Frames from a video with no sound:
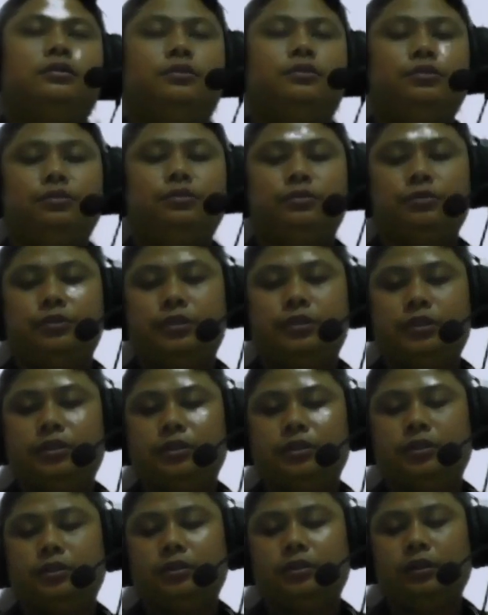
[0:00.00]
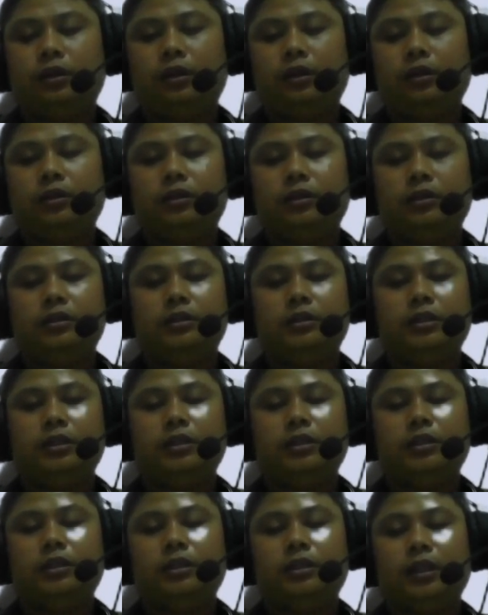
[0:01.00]
do all
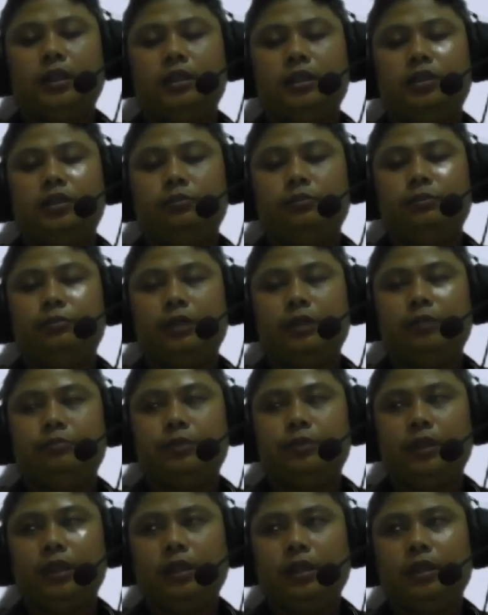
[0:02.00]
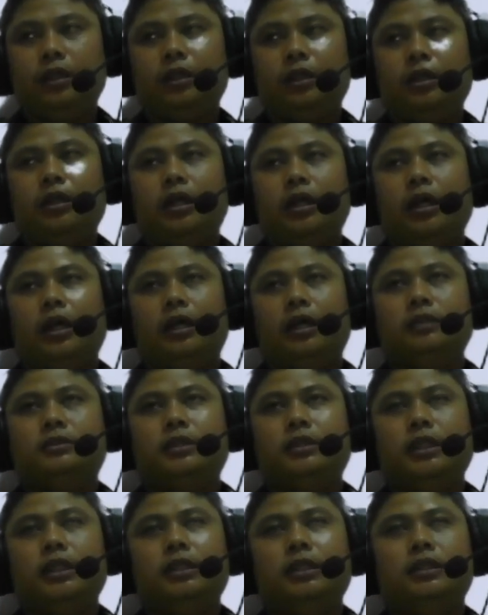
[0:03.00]
the anatomy paper, I
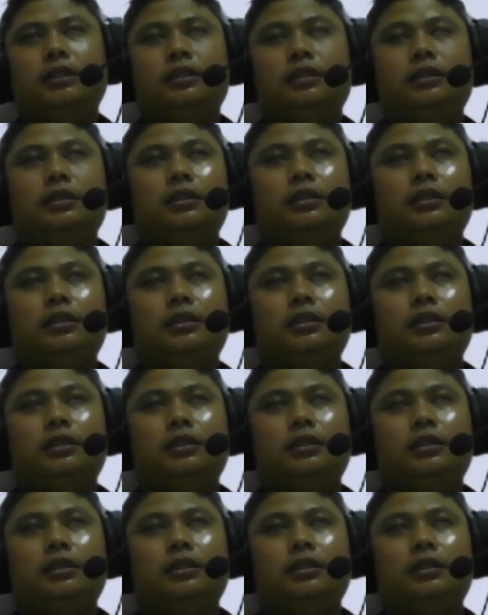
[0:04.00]
think